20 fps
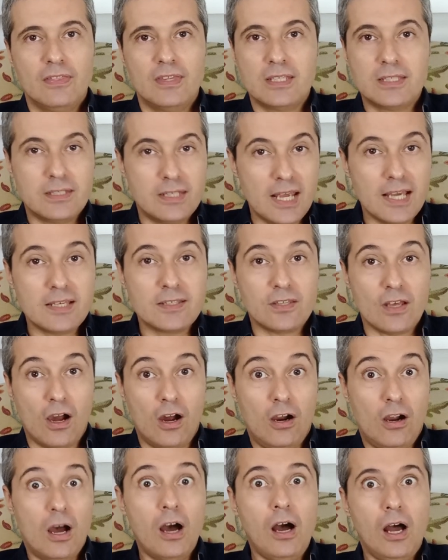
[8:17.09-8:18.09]
The stakes
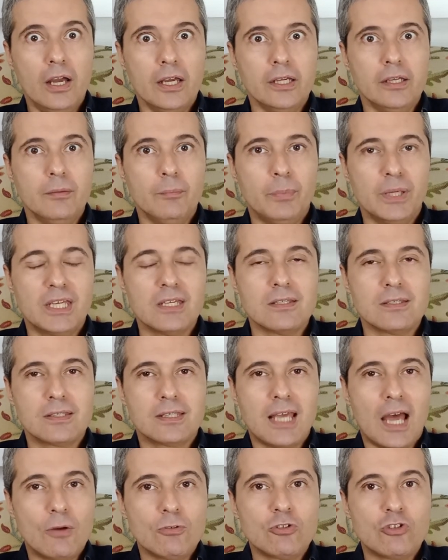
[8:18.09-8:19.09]
are high
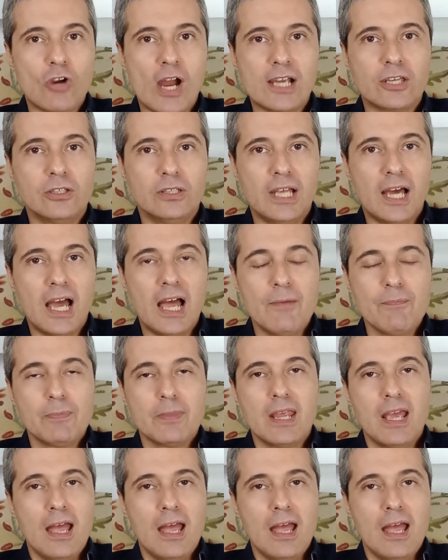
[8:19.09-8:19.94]
because Count Dracula